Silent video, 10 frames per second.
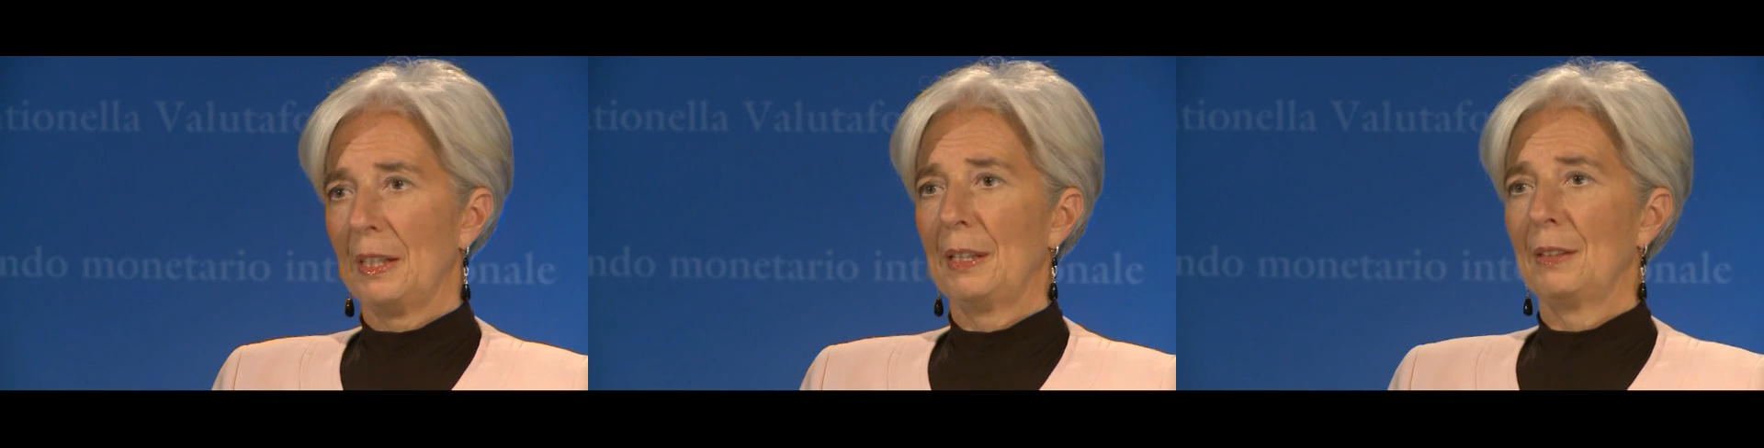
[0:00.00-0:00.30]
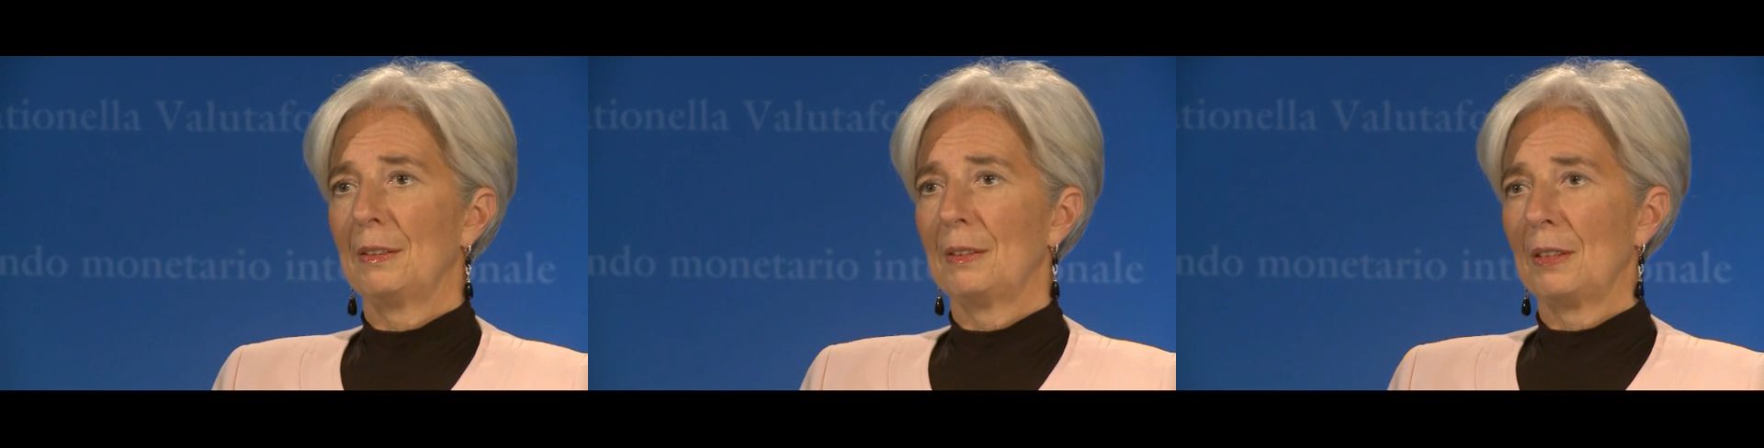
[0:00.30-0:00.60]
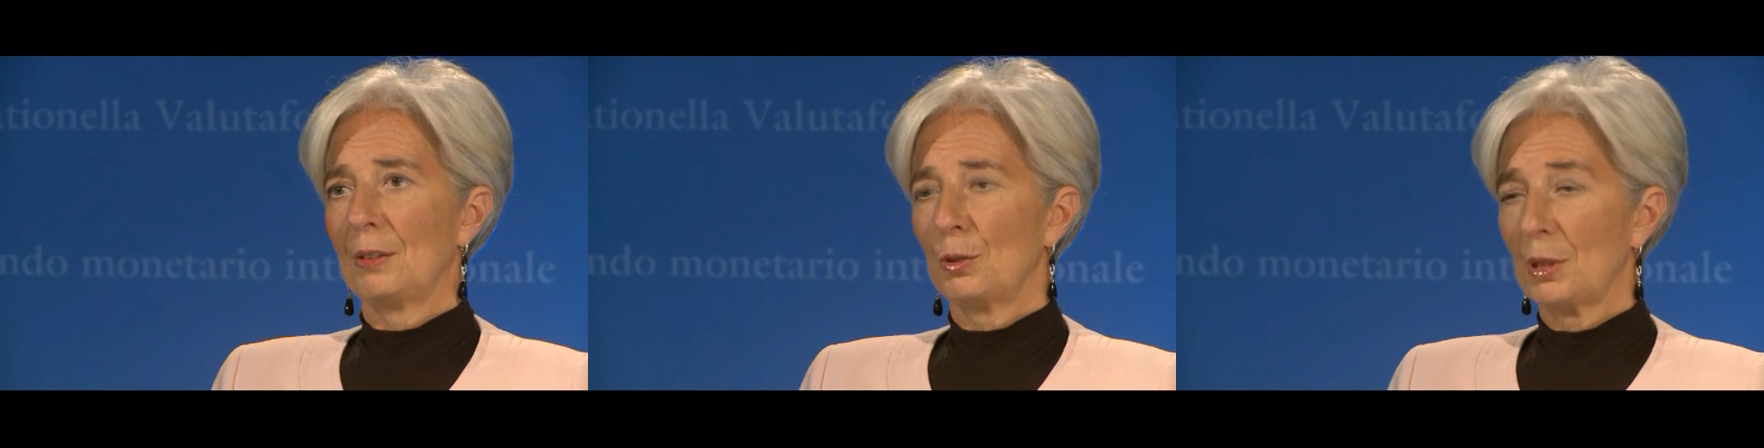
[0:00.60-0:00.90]

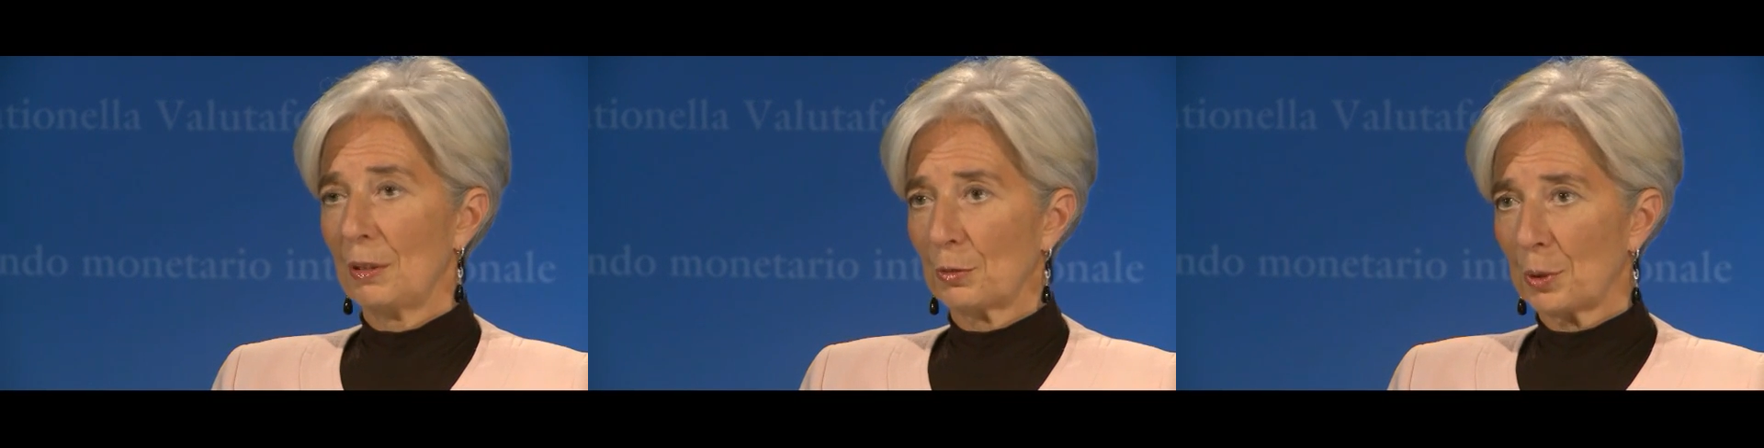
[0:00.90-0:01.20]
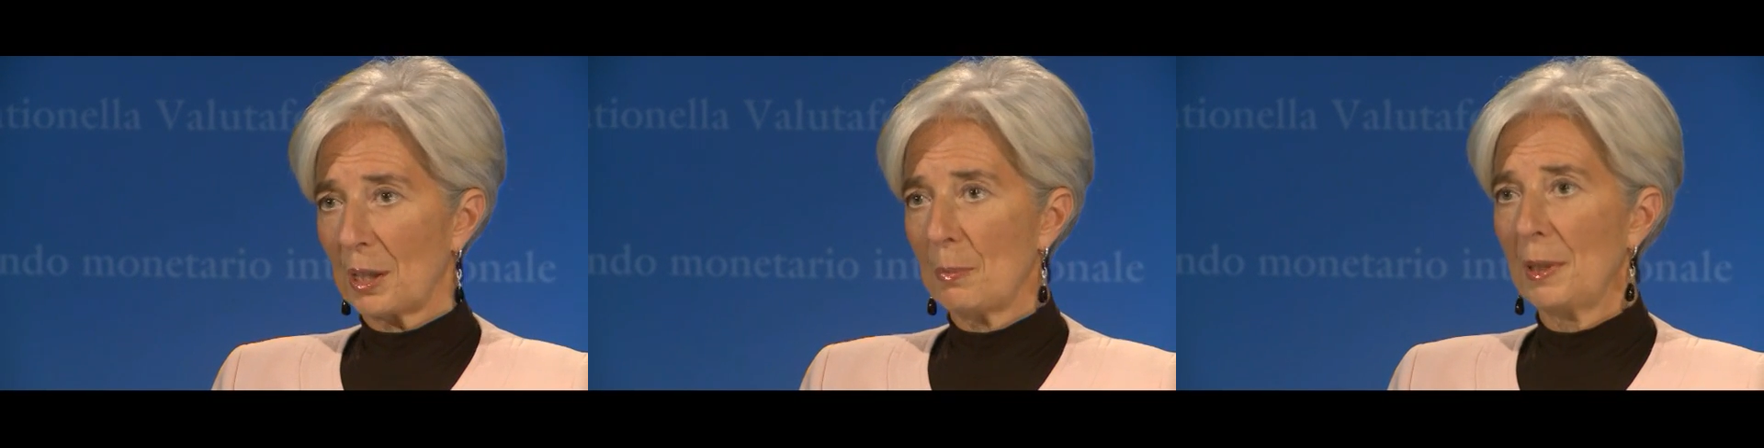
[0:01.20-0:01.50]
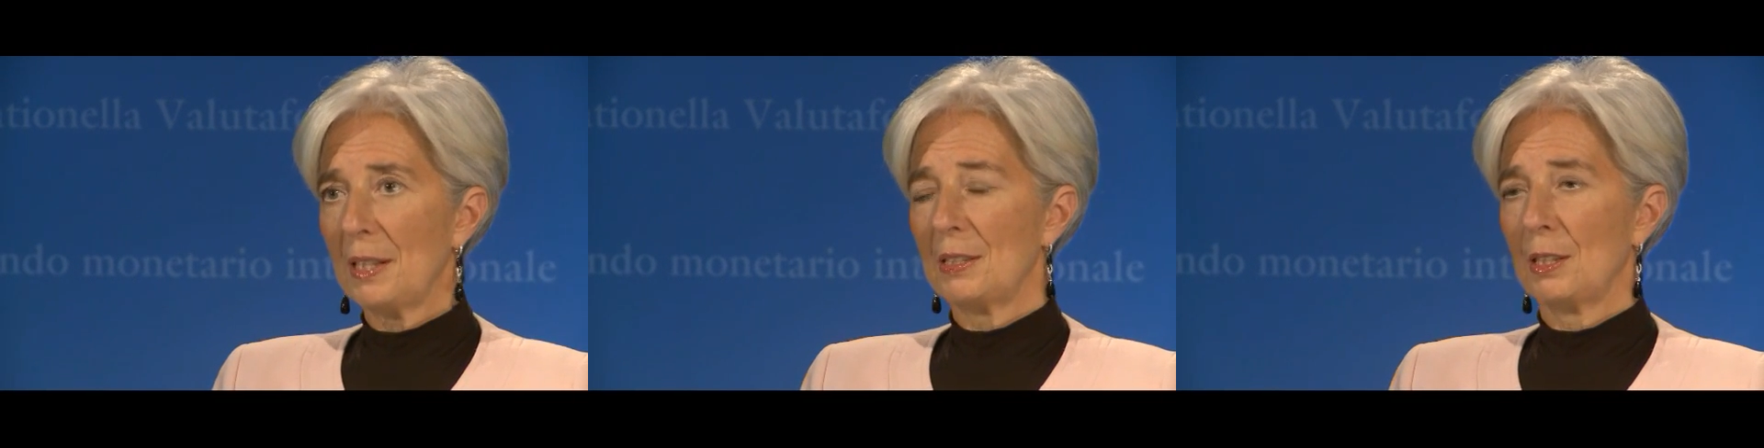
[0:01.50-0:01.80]
and to give
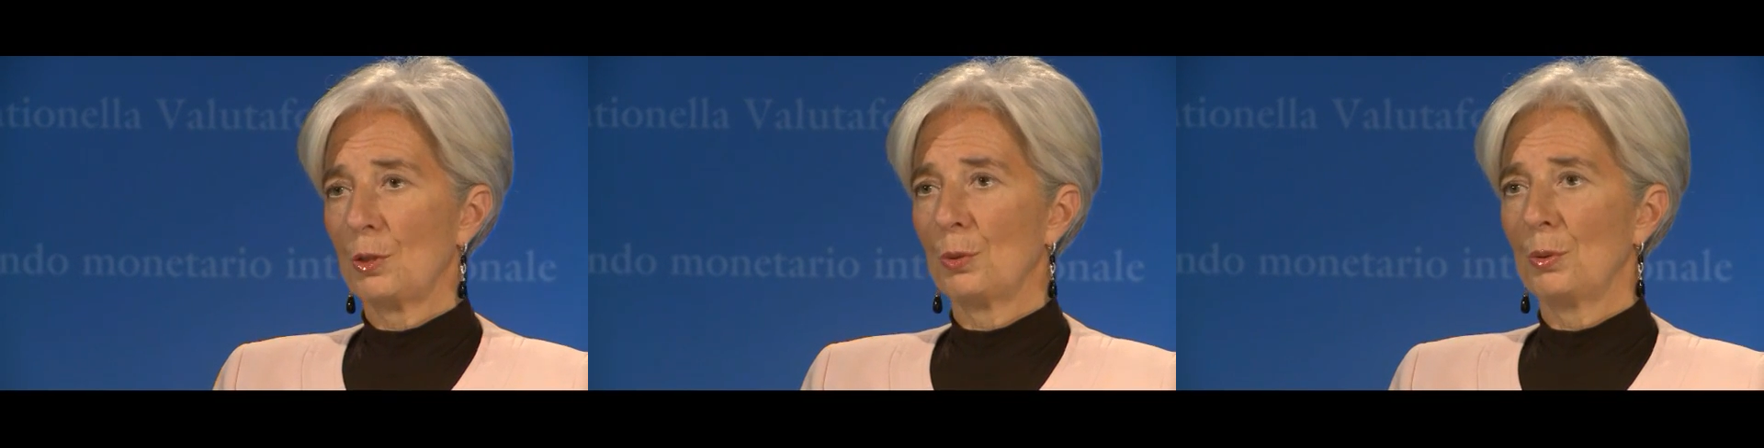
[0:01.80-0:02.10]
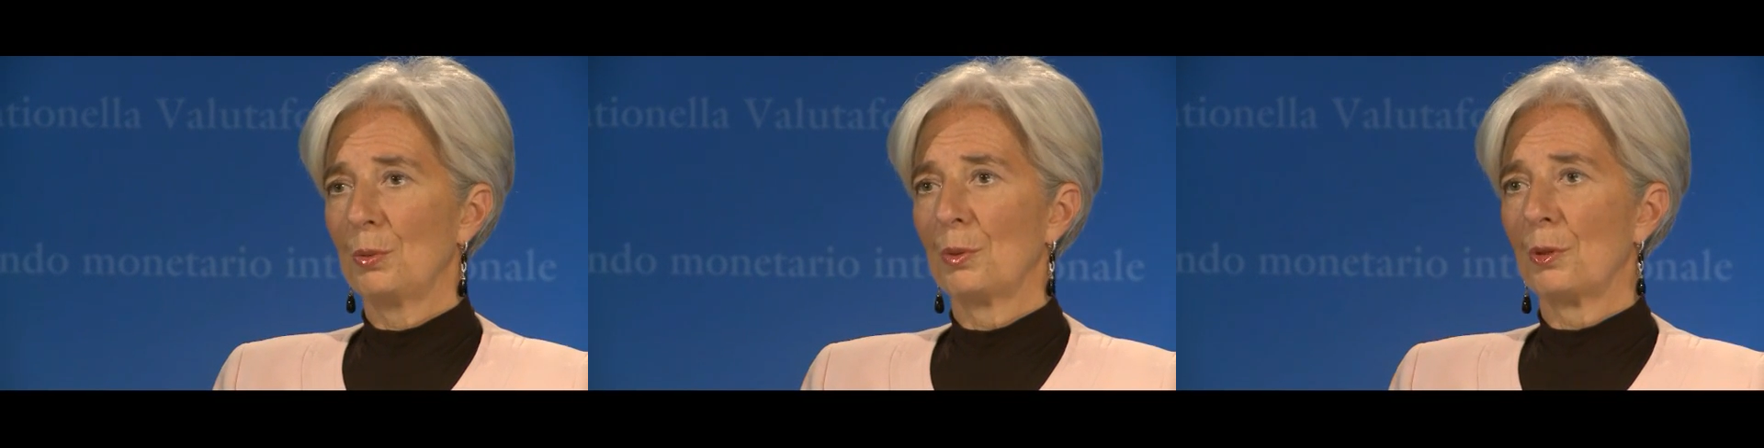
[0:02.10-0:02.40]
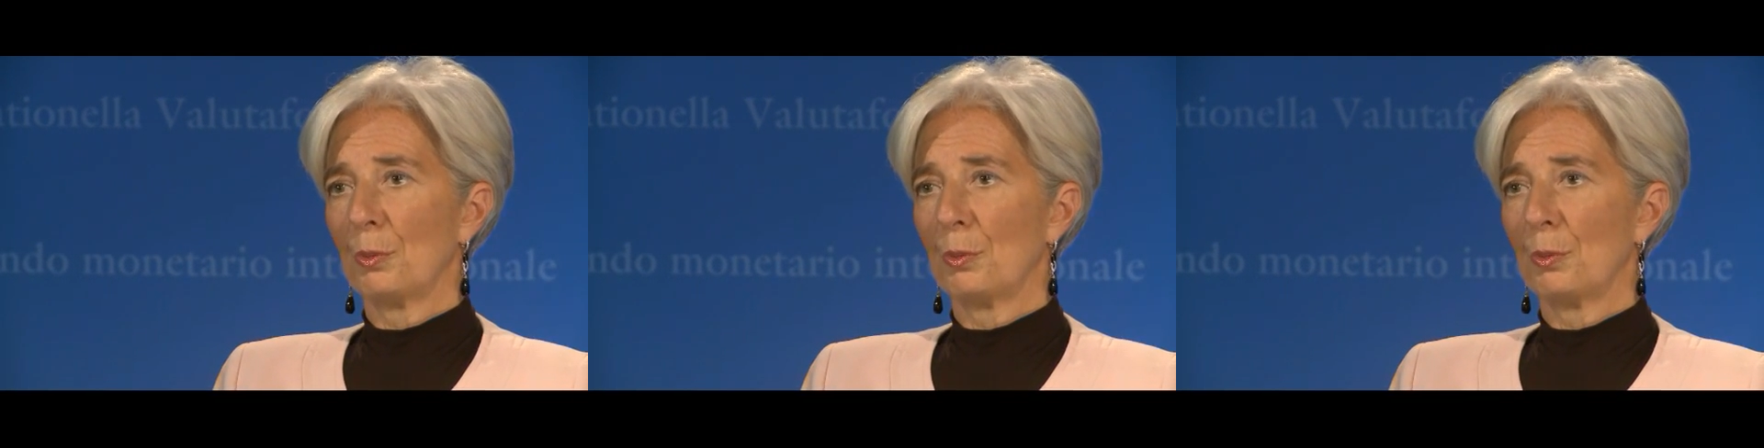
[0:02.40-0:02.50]
credibility to